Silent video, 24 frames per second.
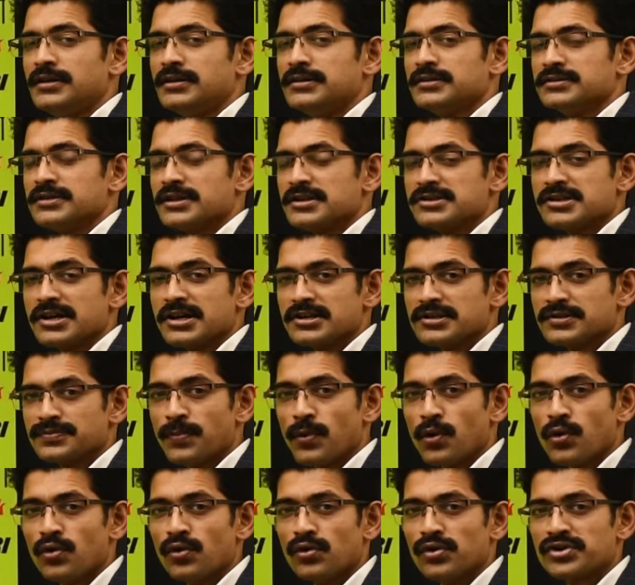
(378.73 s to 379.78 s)
such as
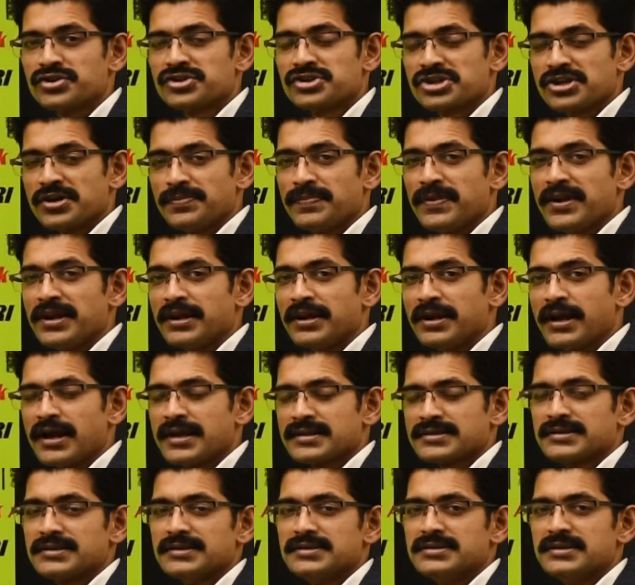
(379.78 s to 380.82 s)
ports, shipping,
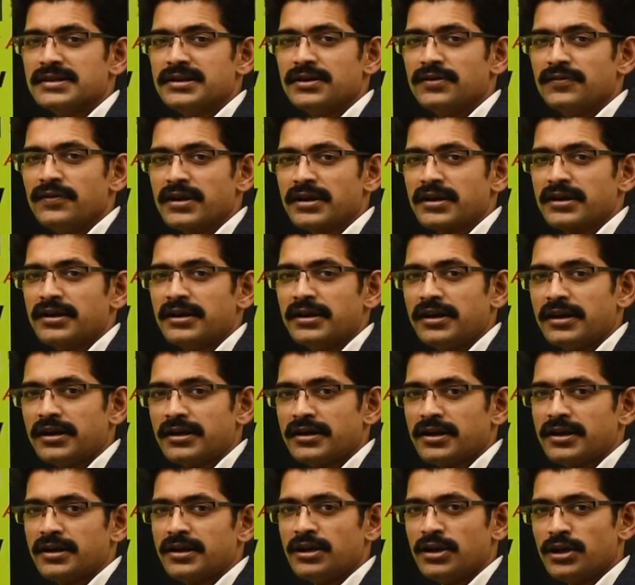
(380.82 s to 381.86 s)
SEZ were
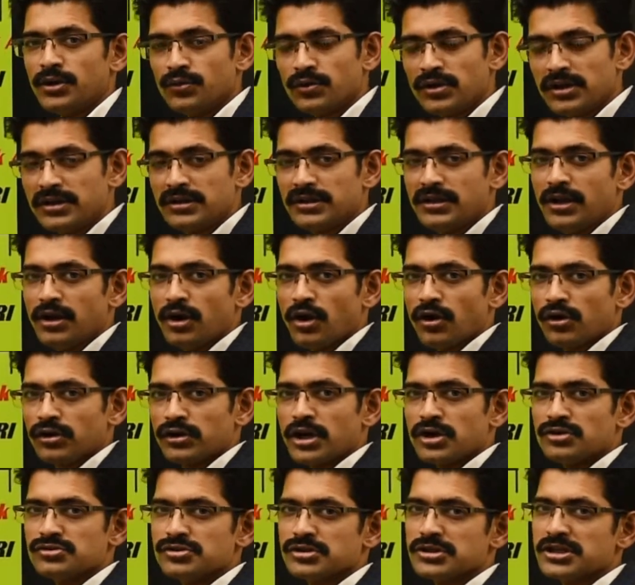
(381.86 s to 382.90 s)
created during the
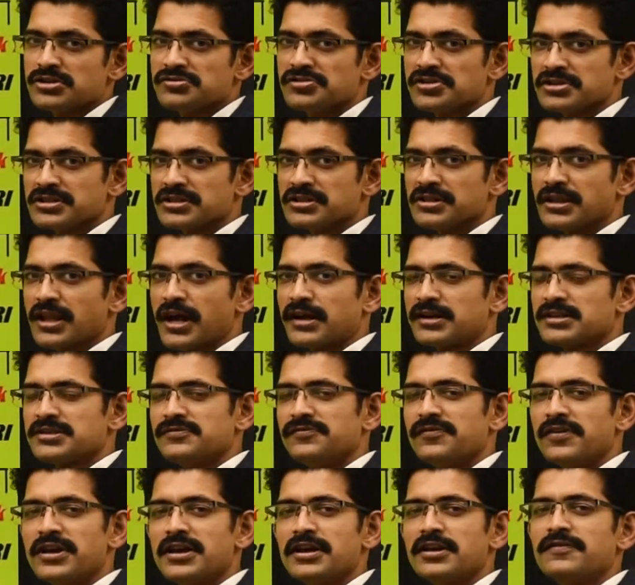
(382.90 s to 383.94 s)
lockdown situation. That is
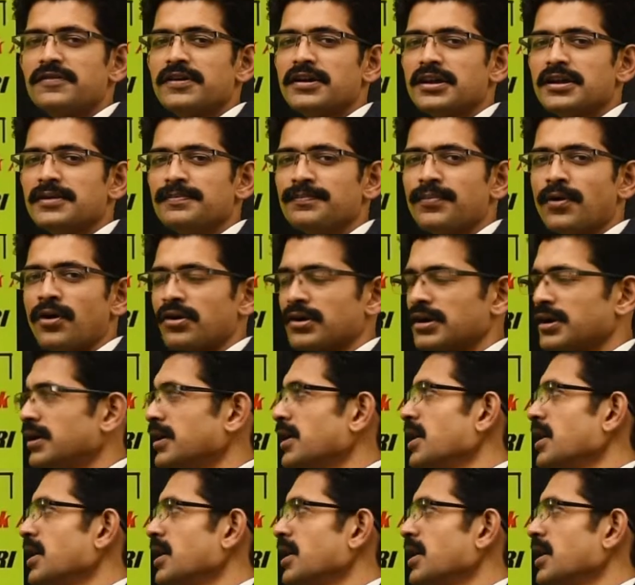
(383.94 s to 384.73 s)
very important,